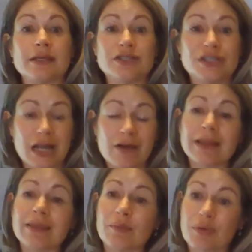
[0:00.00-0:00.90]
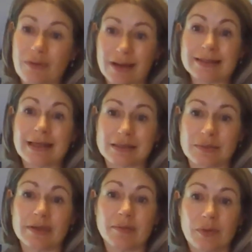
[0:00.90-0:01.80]
sharing the
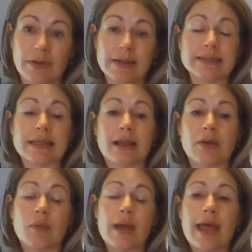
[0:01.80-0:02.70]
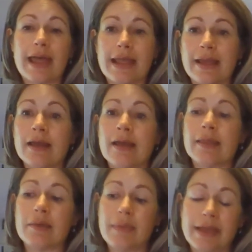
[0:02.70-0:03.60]
process with employees in a way
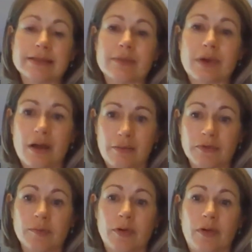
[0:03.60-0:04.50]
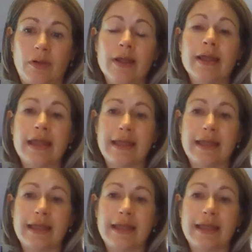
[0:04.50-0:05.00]
that makes them comfortable